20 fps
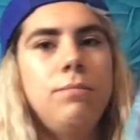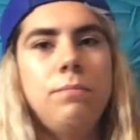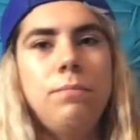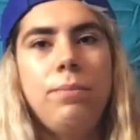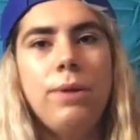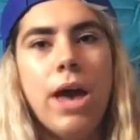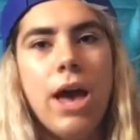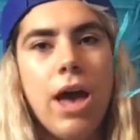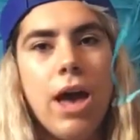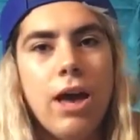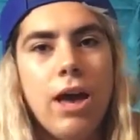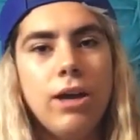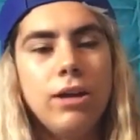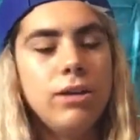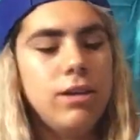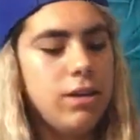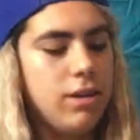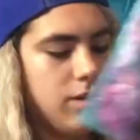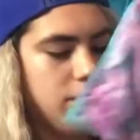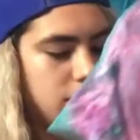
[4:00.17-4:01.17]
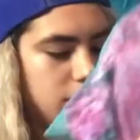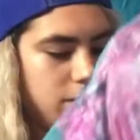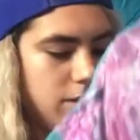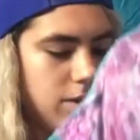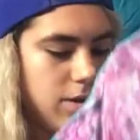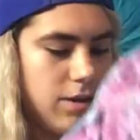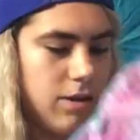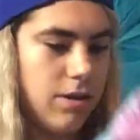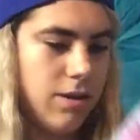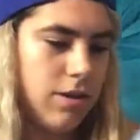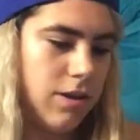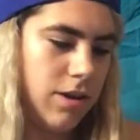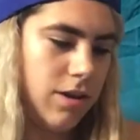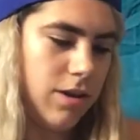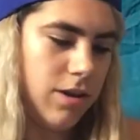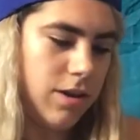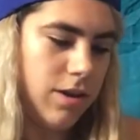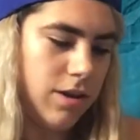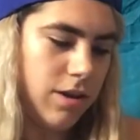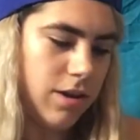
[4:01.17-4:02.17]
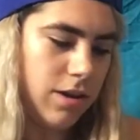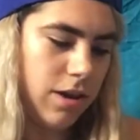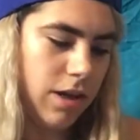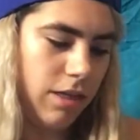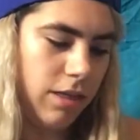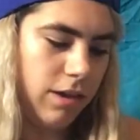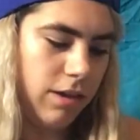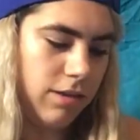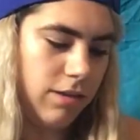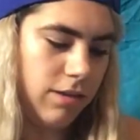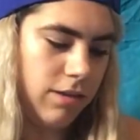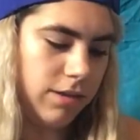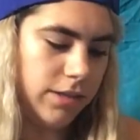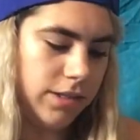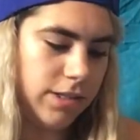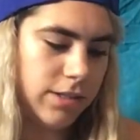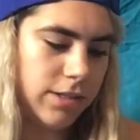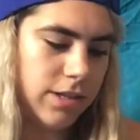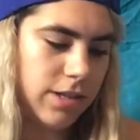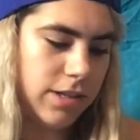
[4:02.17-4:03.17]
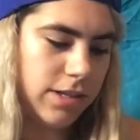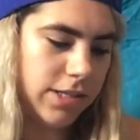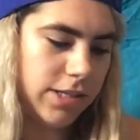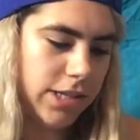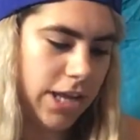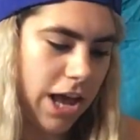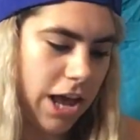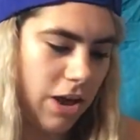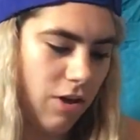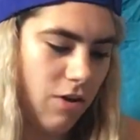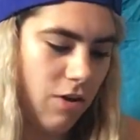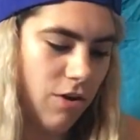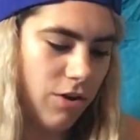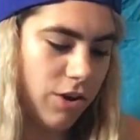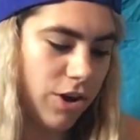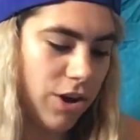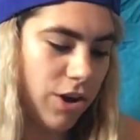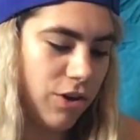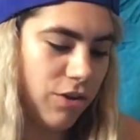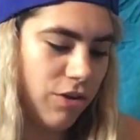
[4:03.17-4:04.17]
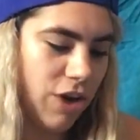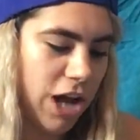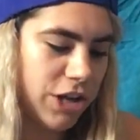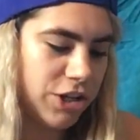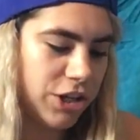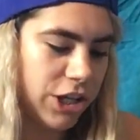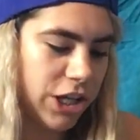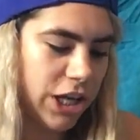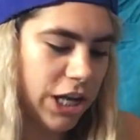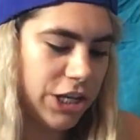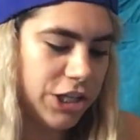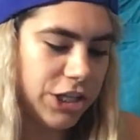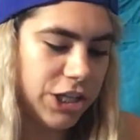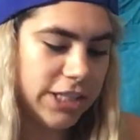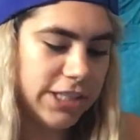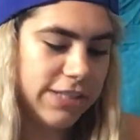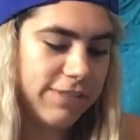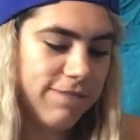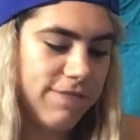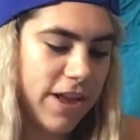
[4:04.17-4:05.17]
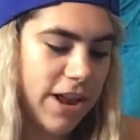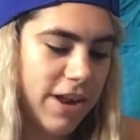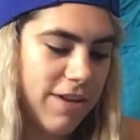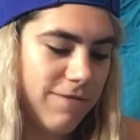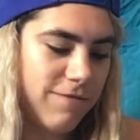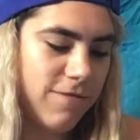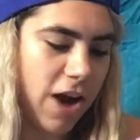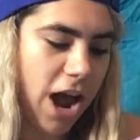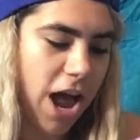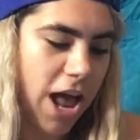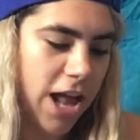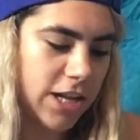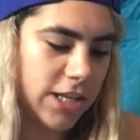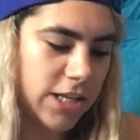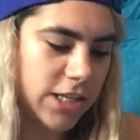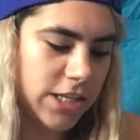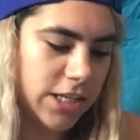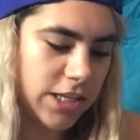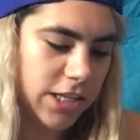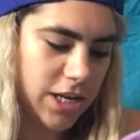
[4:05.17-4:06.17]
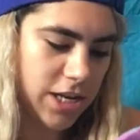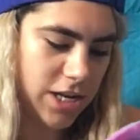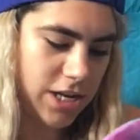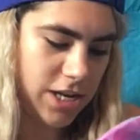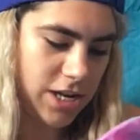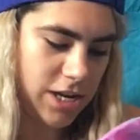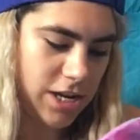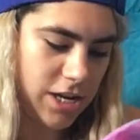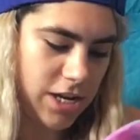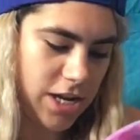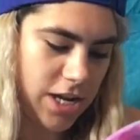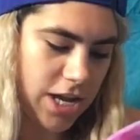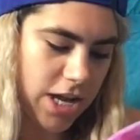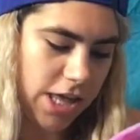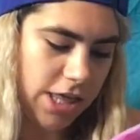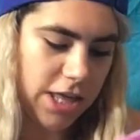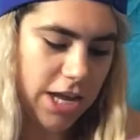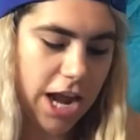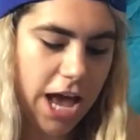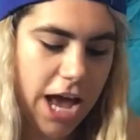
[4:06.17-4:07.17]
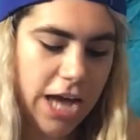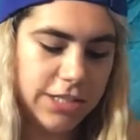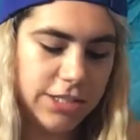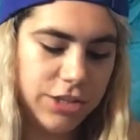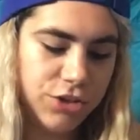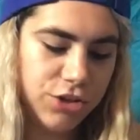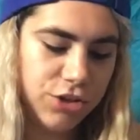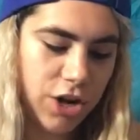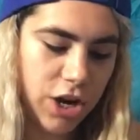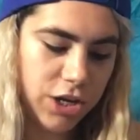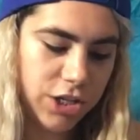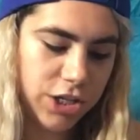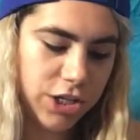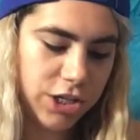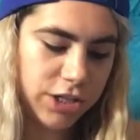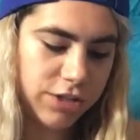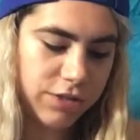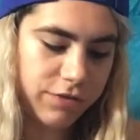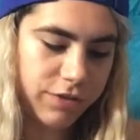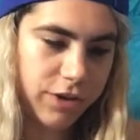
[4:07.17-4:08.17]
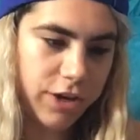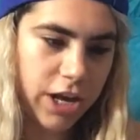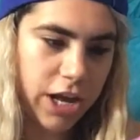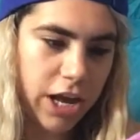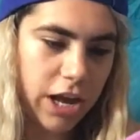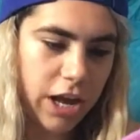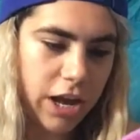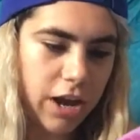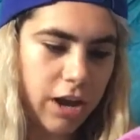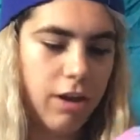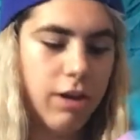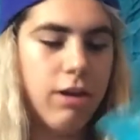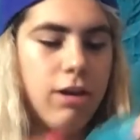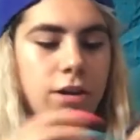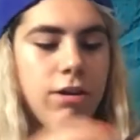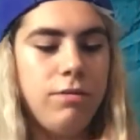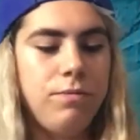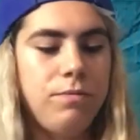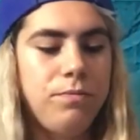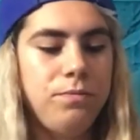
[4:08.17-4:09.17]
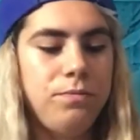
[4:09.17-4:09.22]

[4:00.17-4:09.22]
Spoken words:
bag, I think this is the tail. Congratulations, Fin Friend. And then it has instructions for care.